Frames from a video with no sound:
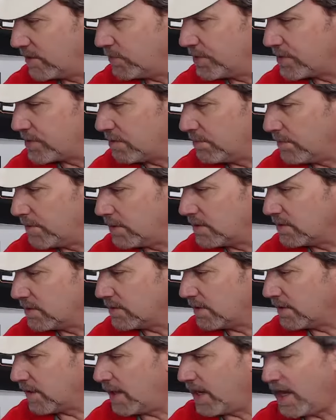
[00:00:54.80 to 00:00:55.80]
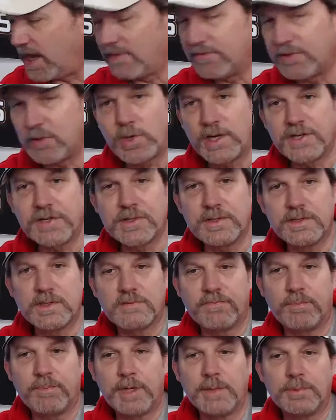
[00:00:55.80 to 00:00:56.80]
with some live questions
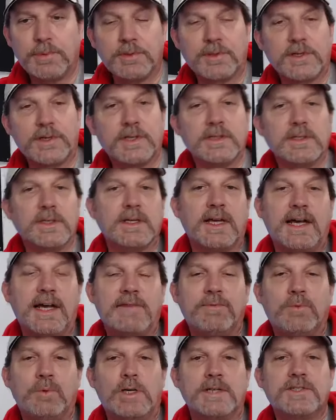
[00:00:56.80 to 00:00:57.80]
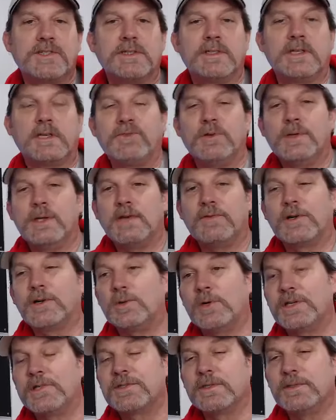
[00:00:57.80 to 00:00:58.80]
if people are in the live watching. If you have a
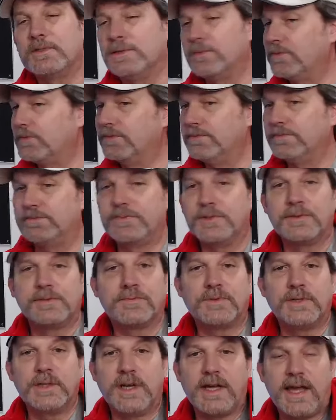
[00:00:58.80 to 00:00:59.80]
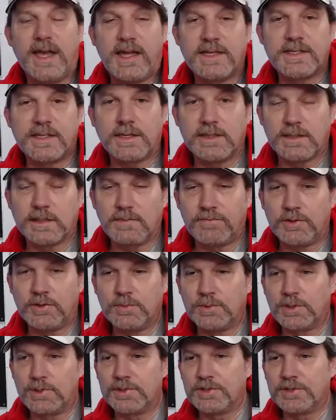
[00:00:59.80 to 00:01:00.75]
question, feel free to ask it. If you want